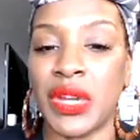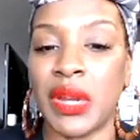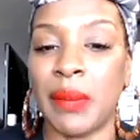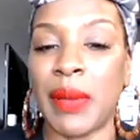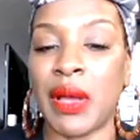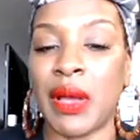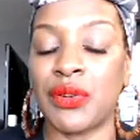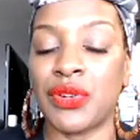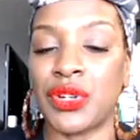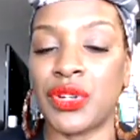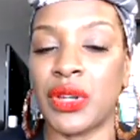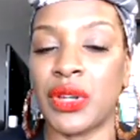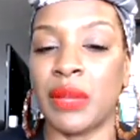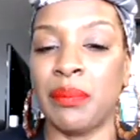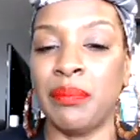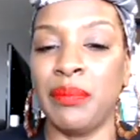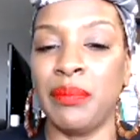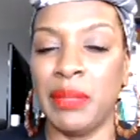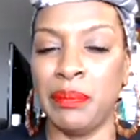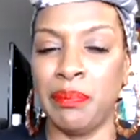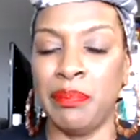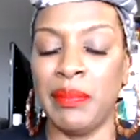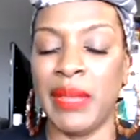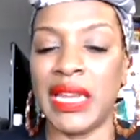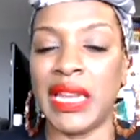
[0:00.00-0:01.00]
about
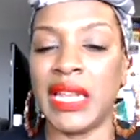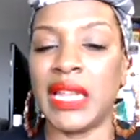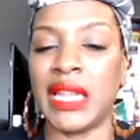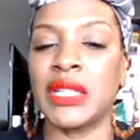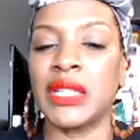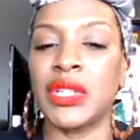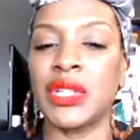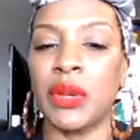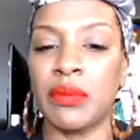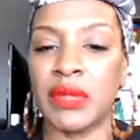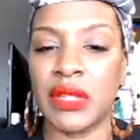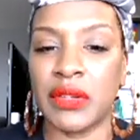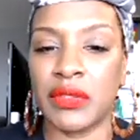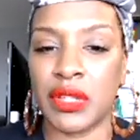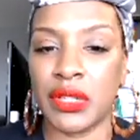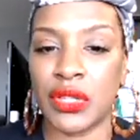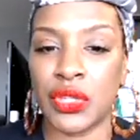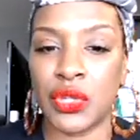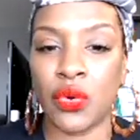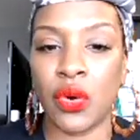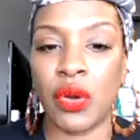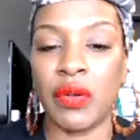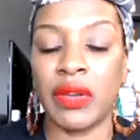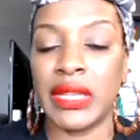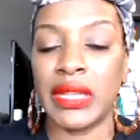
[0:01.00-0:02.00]
meaning in terms of the
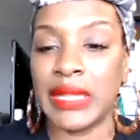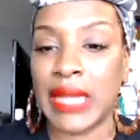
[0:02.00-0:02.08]
story,